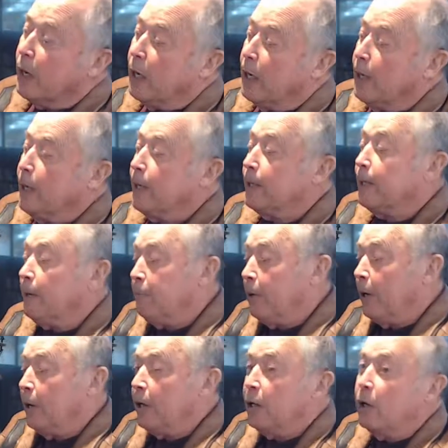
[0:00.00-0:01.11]

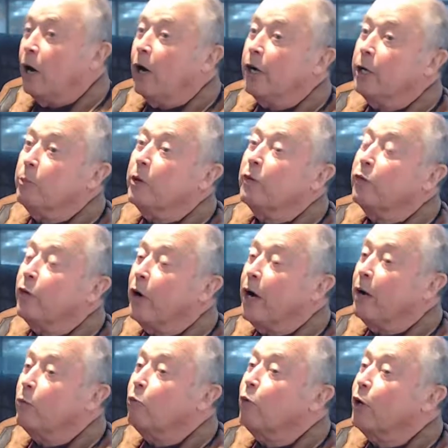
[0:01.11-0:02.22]
compelling argument
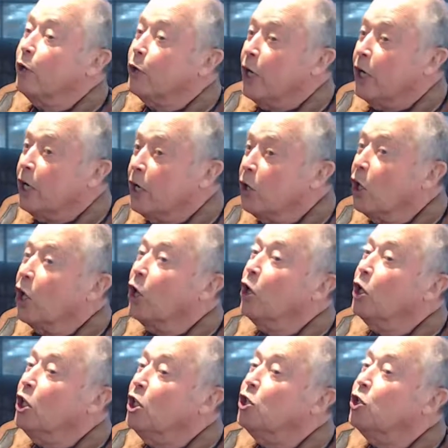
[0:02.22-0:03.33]
for retaining at
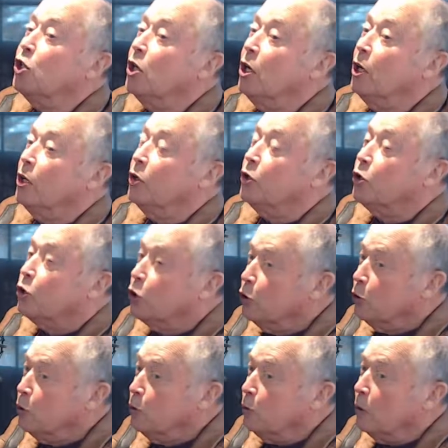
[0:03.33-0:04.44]
least
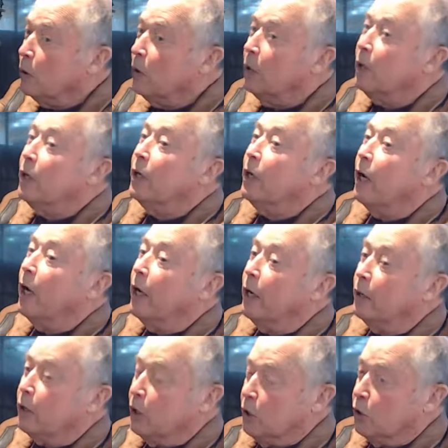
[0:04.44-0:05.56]
two
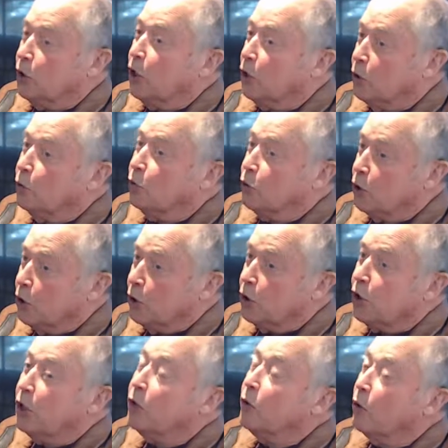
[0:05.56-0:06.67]

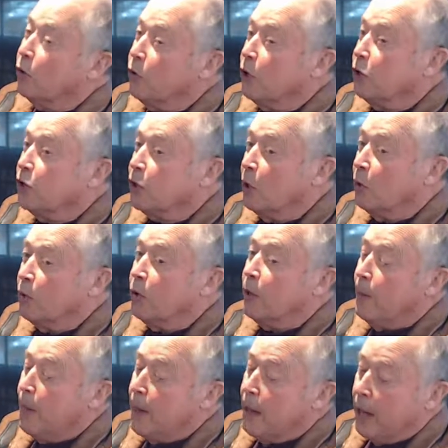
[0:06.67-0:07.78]
constituencies here, north and south.
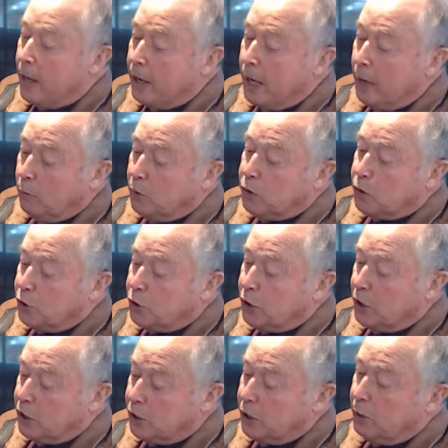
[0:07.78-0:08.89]
And I was
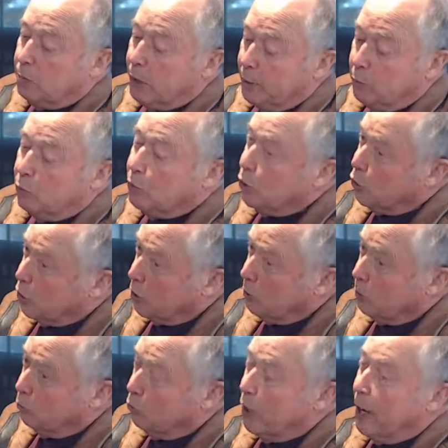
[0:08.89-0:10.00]
suggesting maybe we
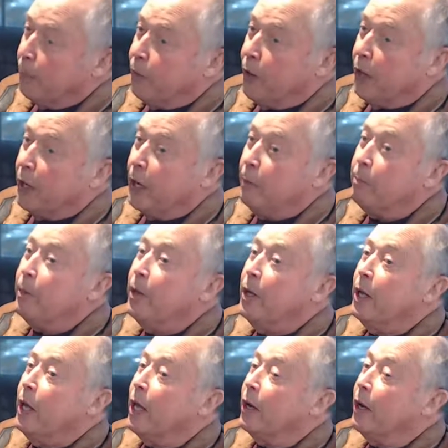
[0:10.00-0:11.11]
should ramp that up
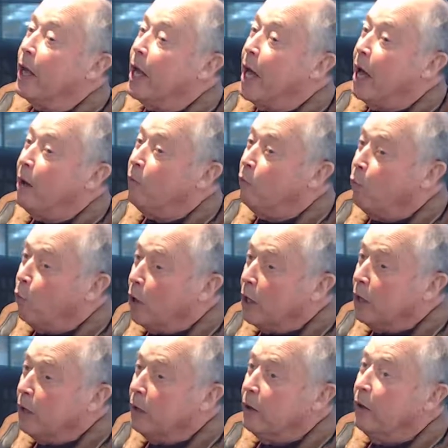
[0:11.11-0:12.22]
and have
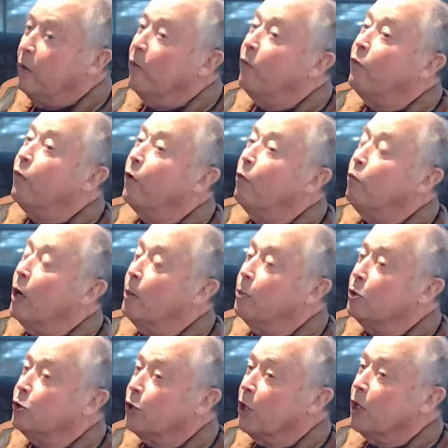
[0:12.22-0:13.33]
one for
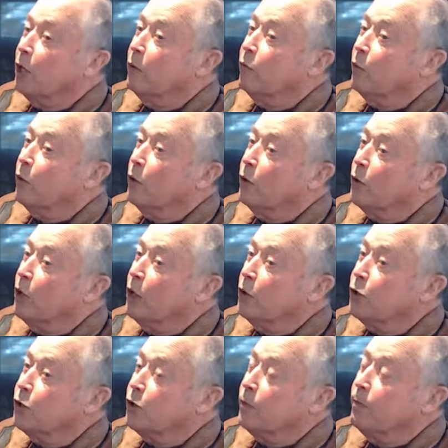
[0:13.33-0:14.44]
representing Fort
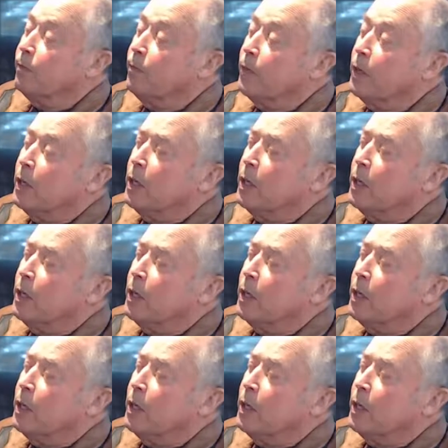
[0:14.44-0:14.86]
Nelson.